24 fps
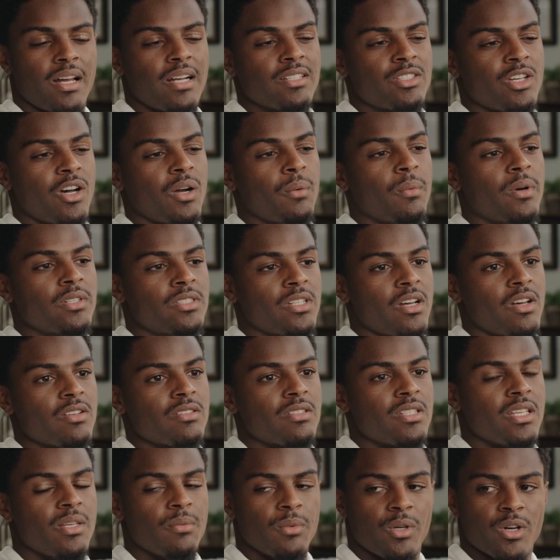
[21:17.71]
Kind of talk about
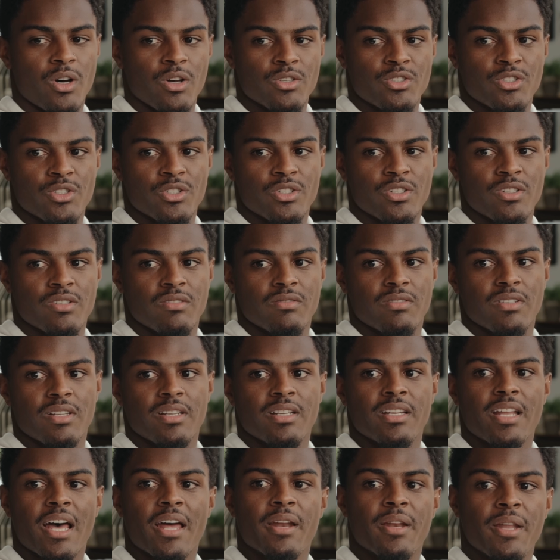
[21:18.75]
y'all's team culture,
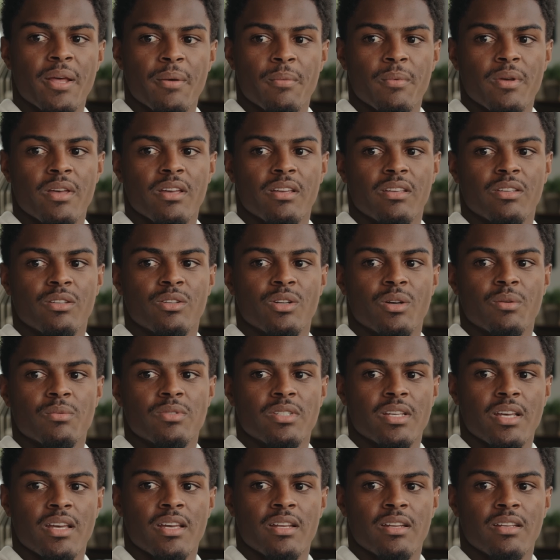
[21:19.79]
dynamic, you know what I'm
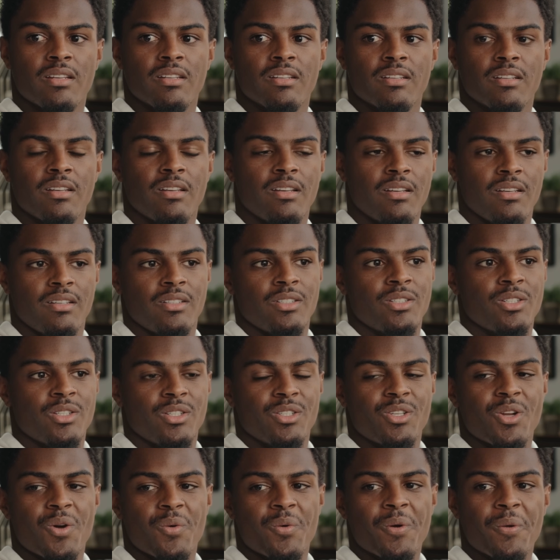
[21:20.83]
saying,
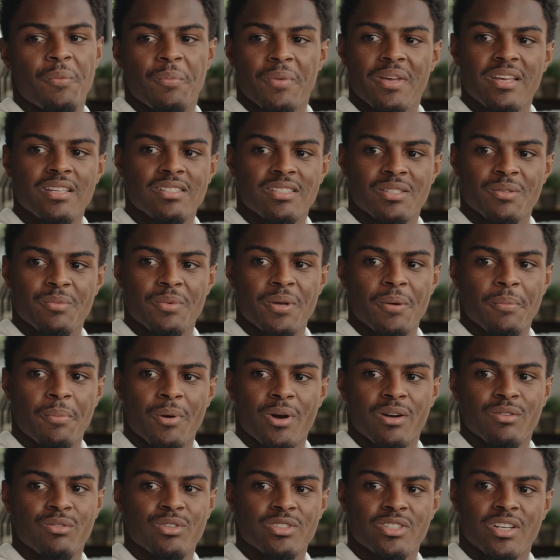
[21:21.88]
and what it means to be a
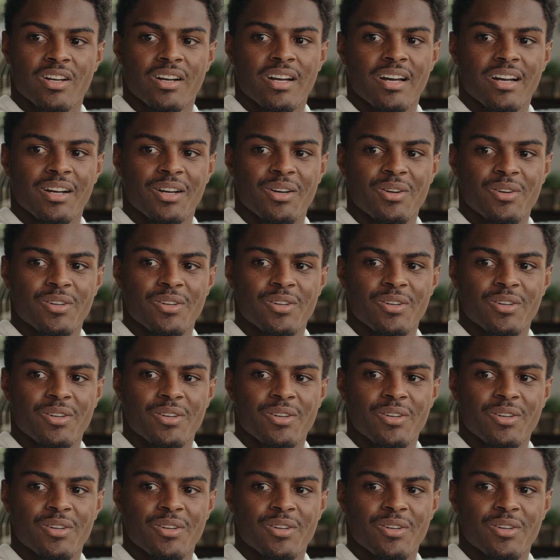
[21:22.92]
part of what y'all got